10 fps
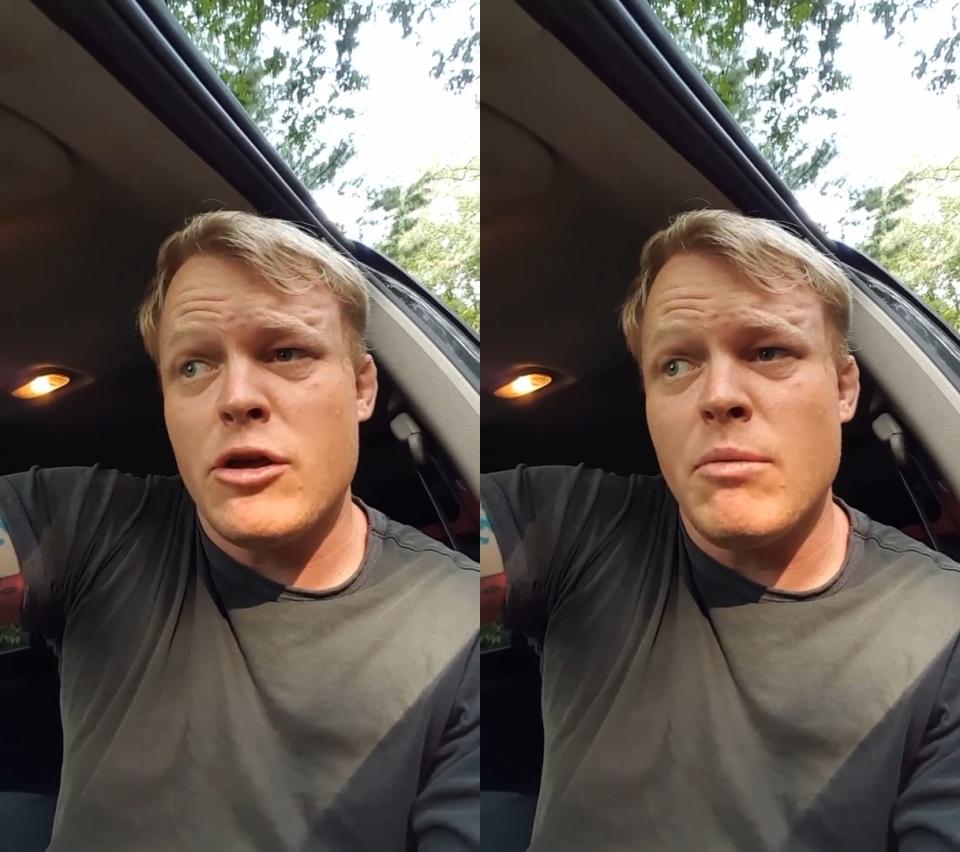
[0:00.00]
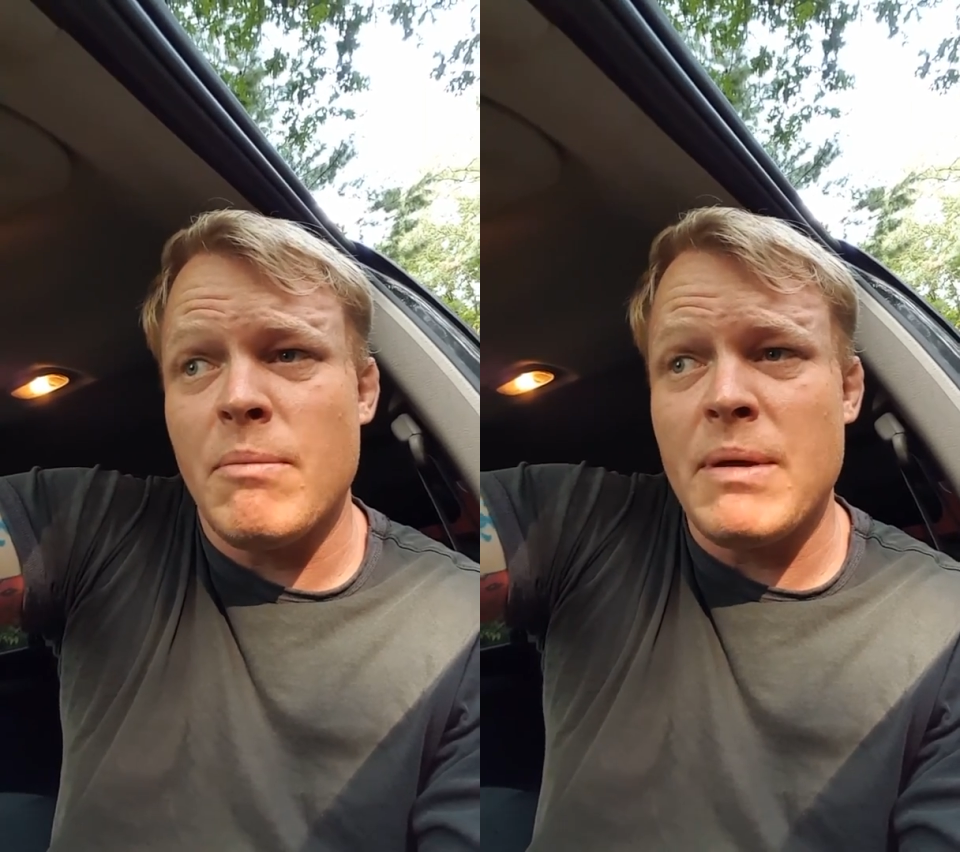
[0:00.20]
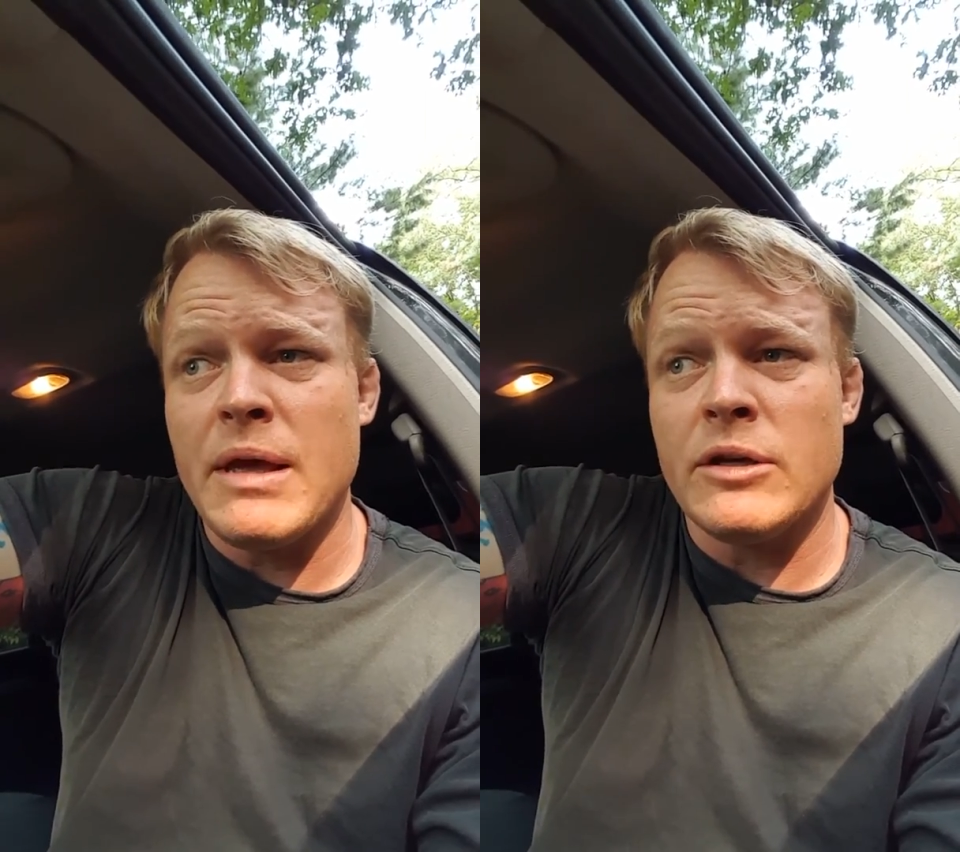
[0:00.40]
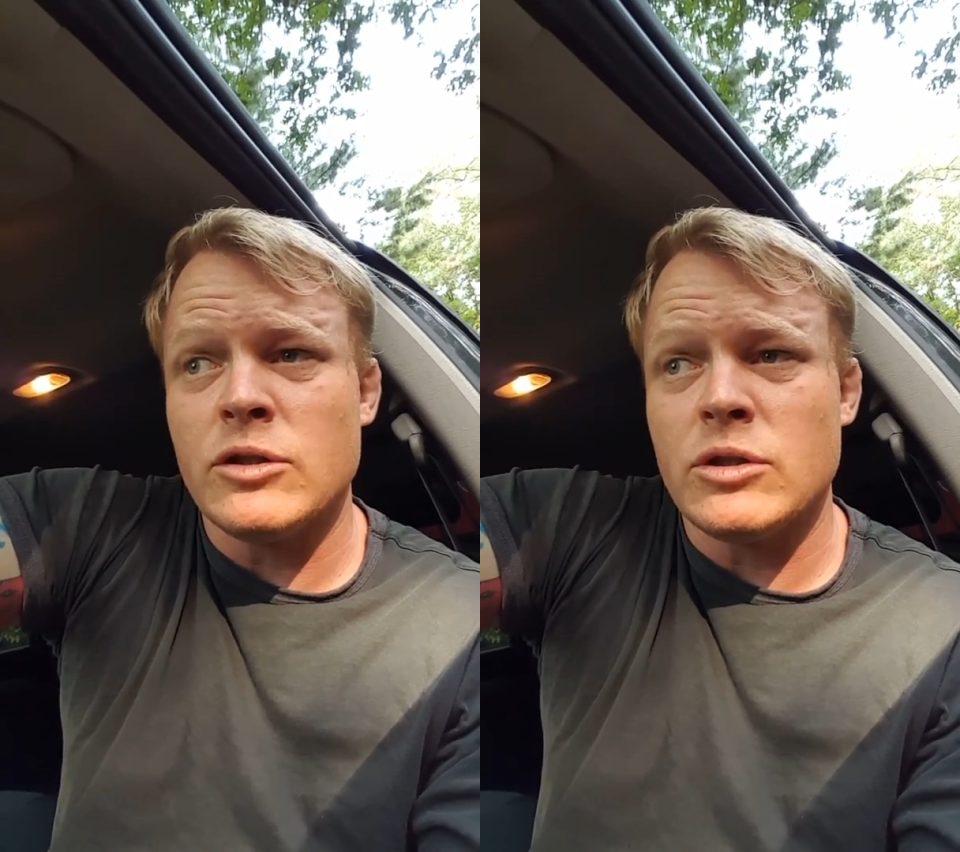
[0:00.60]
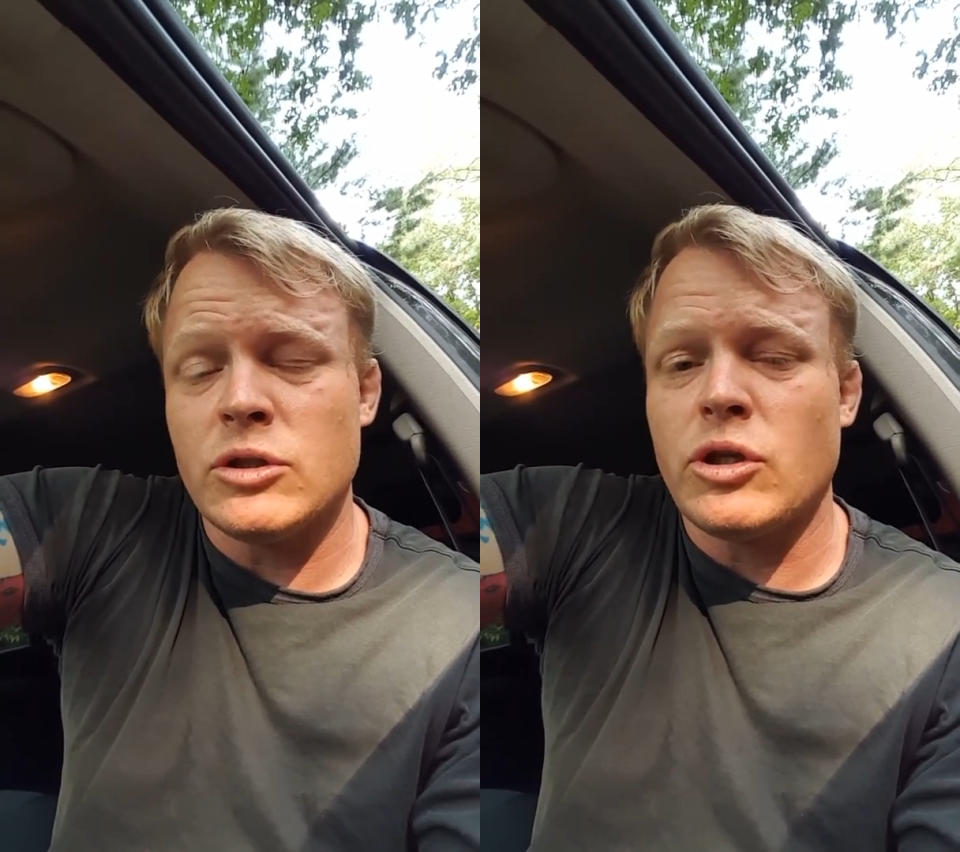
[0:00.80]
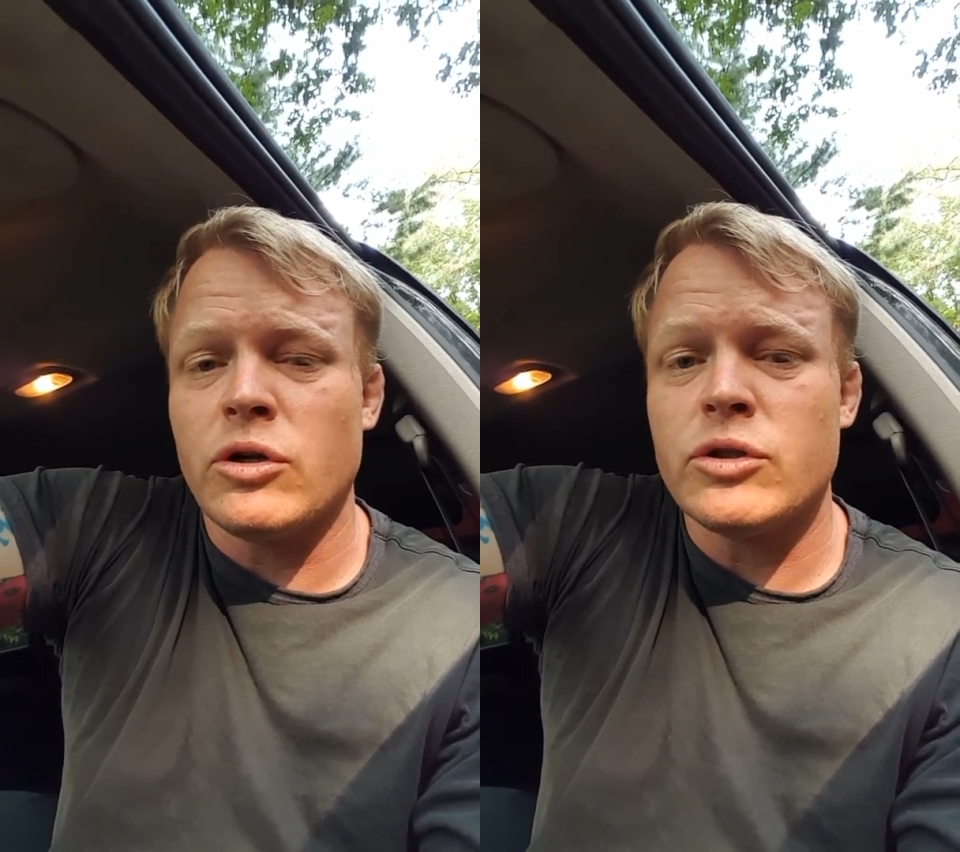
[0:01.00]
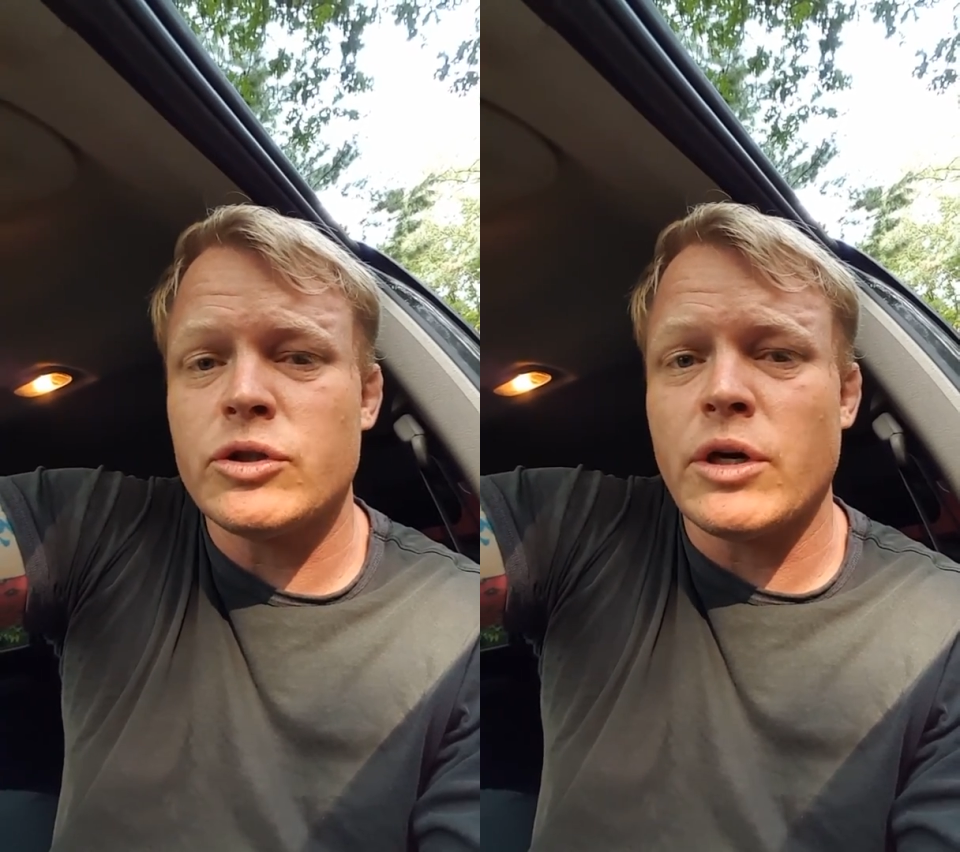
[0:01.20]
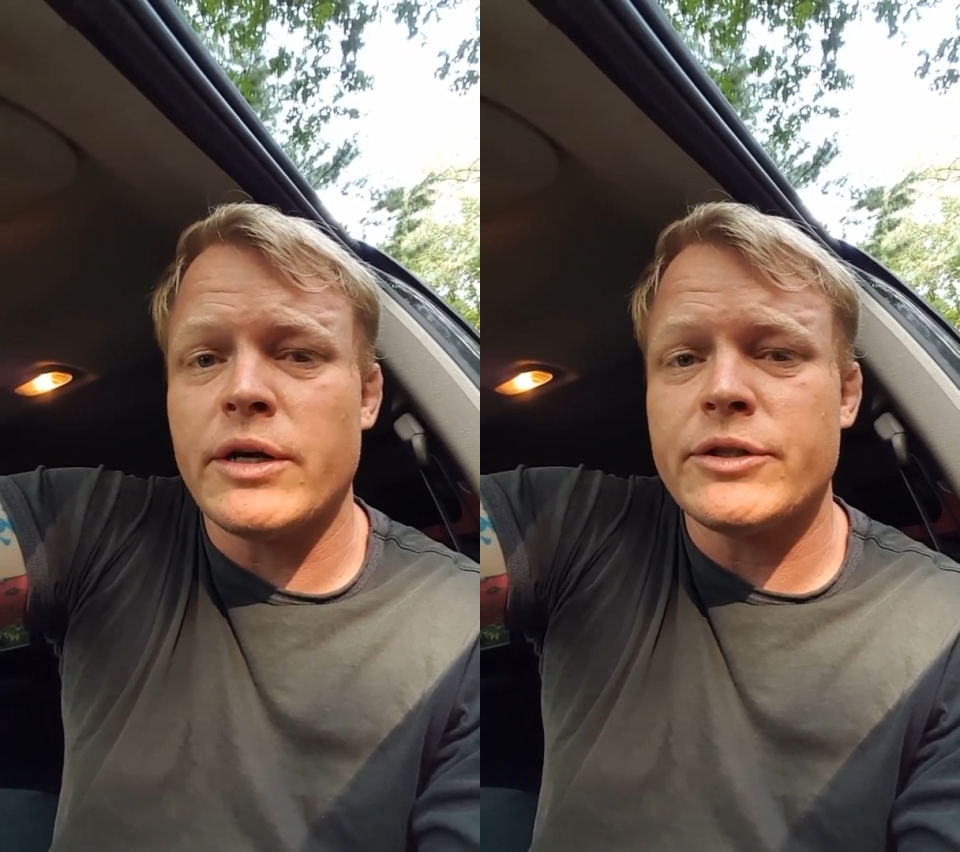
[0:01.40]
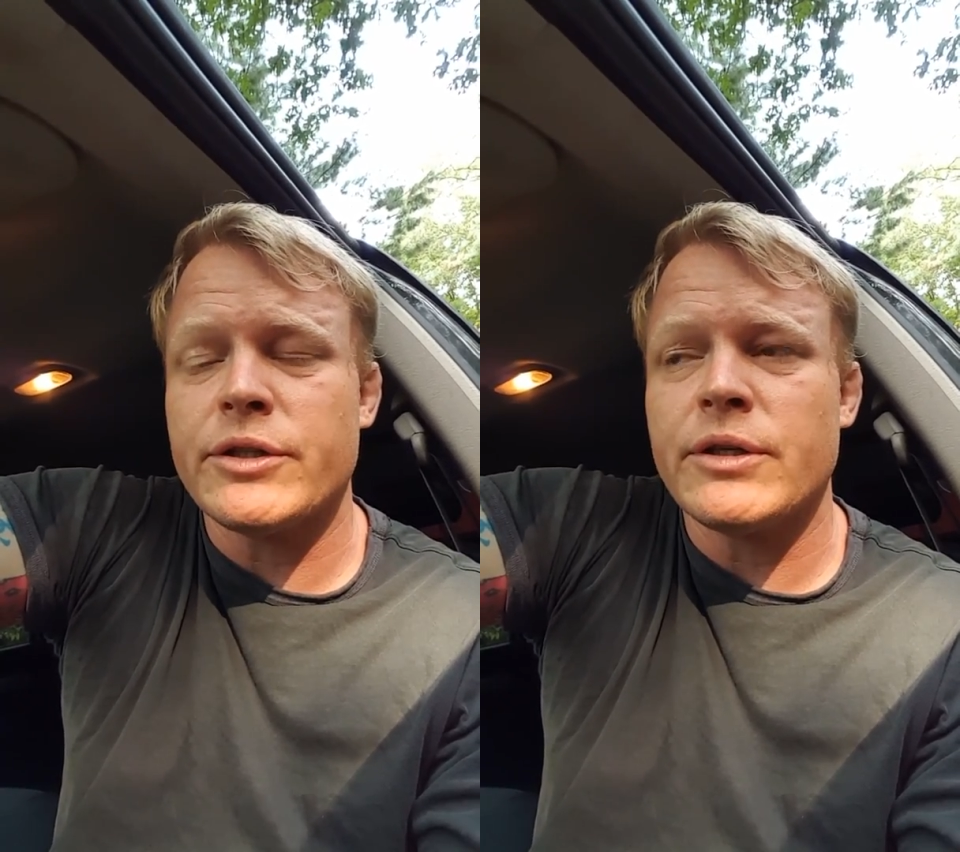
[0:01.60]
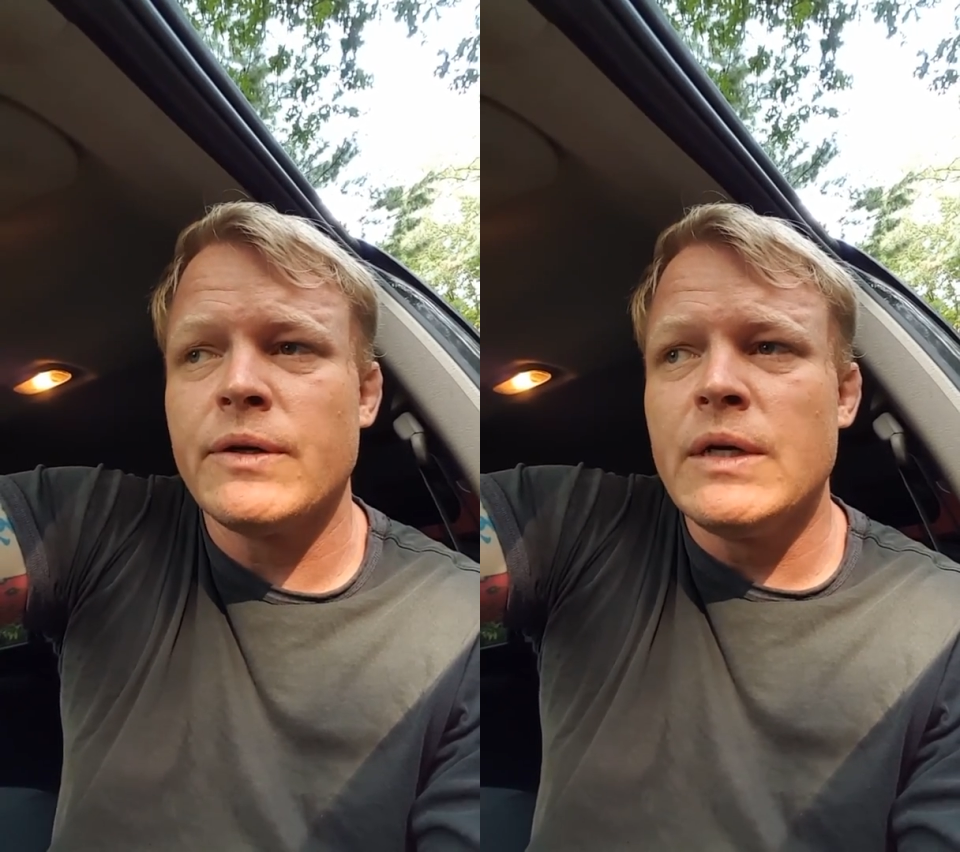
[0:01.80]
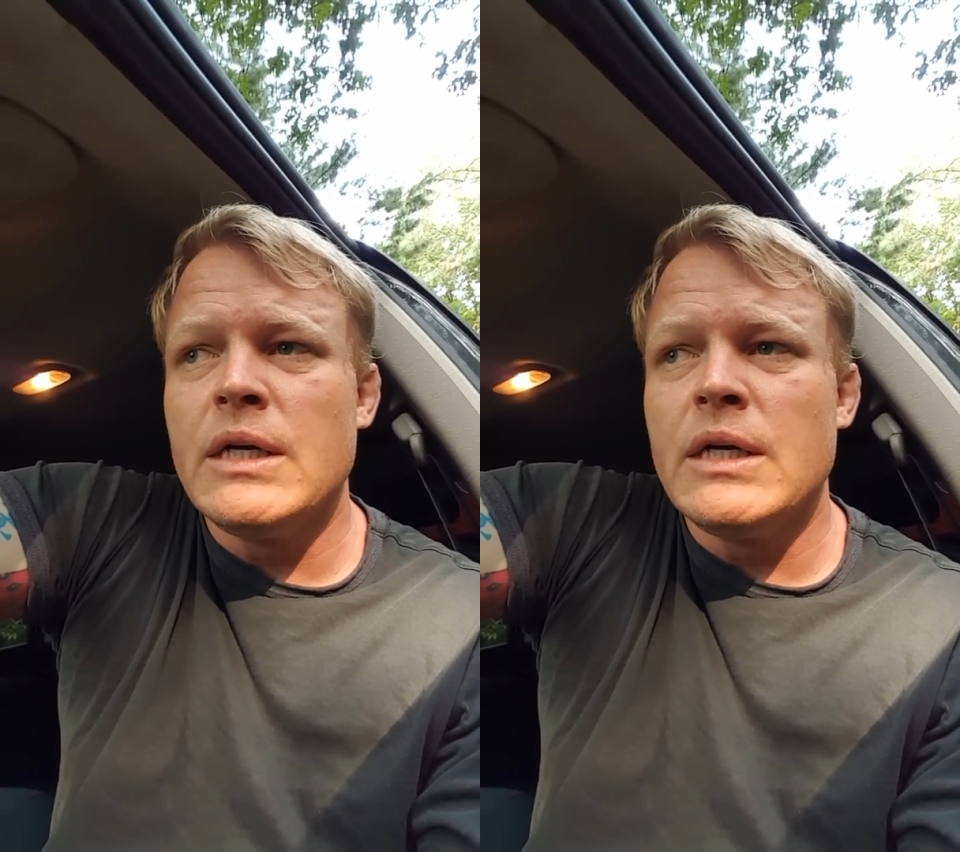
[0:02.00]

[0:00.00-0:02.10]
human being's certain structure.